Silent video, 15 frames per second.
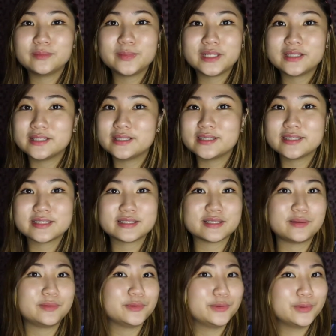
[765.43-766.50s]
because
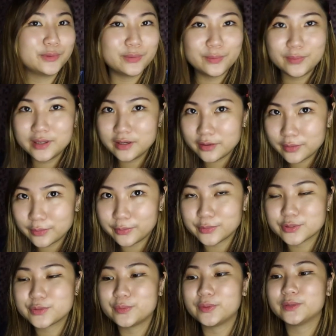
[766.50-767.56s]
no one
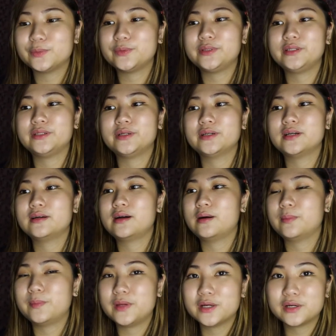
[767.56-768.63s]
knows what will
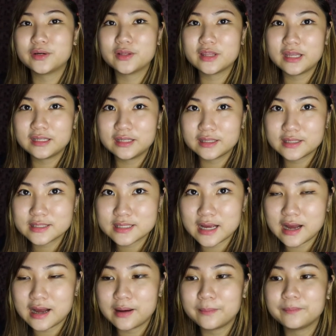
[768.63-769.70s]
appear on that
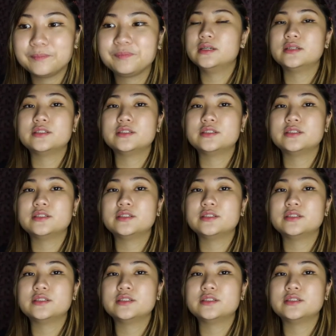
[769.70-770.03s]
exam.